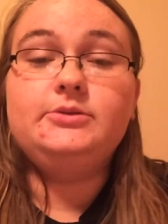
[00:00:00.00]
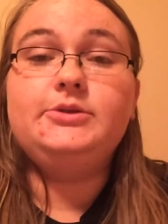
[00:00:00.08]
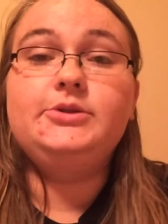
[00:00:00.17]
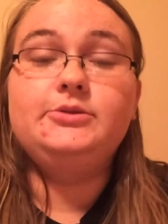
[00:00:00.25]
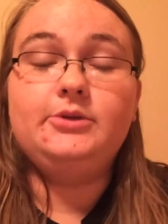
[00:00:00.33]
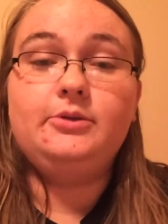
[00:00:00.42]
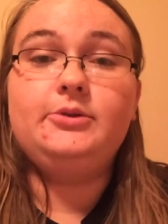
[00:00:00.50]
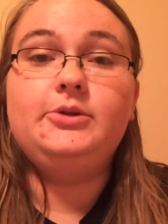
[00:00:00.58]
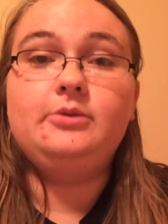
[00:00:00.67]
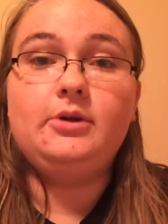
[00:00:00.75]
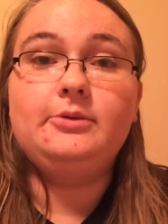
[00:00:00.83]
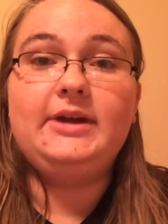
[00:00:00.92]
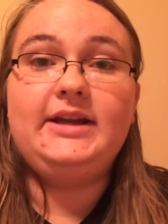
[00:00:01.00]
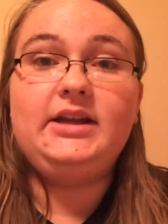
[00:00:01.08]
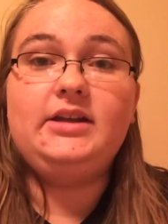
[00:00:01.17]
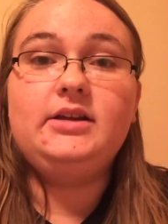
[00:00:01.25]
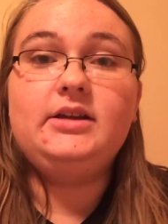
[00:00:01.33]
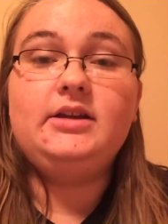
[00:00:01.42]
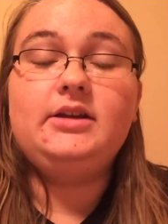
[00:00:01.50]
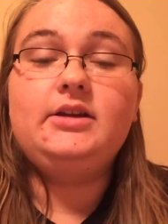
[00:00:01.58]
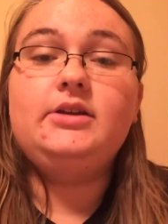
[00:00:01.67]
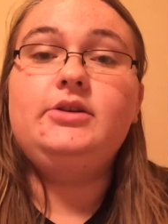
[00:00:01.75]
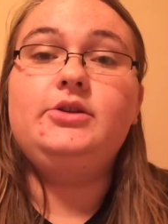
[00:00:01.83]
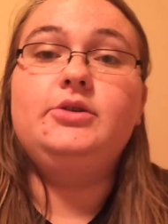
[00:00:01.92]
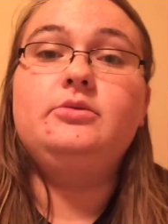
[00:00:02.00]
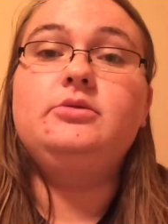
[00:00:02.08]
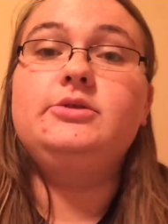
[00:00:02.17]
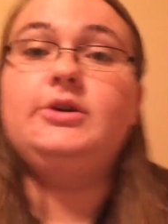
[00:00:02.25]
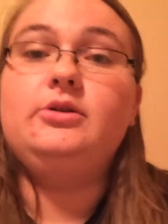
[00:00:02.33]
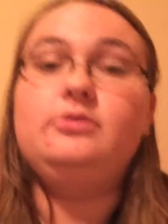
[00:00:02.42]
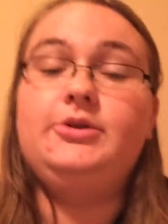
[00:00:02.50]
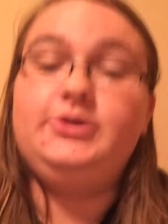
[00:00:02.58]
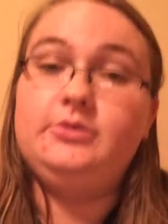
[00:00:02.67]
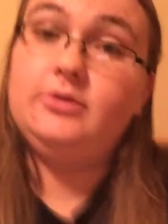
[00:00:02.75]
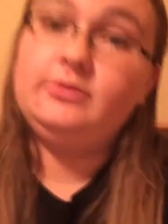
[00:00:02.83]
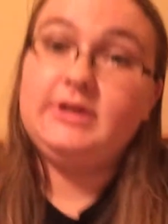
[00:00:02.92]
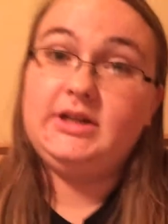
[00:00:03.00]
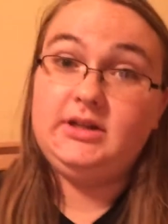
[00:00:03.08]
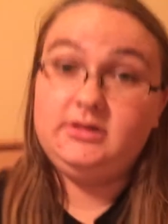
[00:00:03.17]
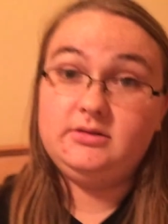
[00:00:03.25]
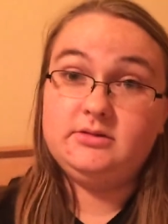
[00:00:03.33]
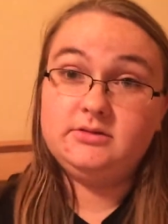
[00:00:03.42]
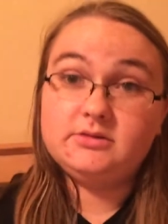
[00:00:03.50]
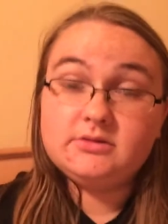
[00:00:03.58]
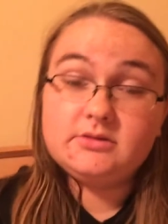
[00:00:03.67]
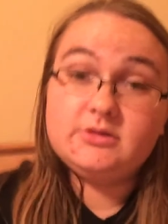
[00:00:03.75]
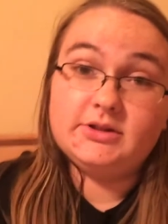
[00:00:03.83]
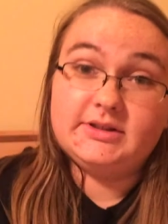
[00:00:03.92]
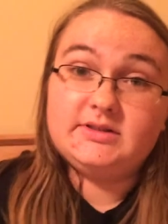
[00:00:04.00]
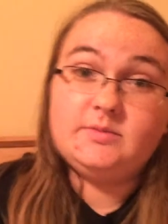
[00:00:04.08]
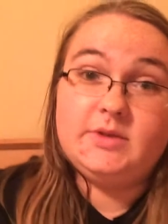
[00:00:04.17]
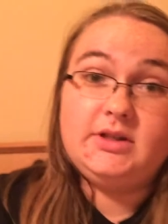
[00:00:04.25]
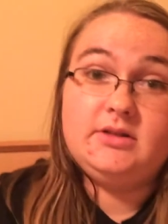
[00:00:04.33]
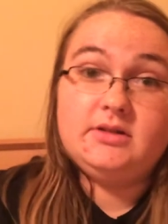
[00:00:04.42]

you know you are ready. You will know when you are ready. Trust me.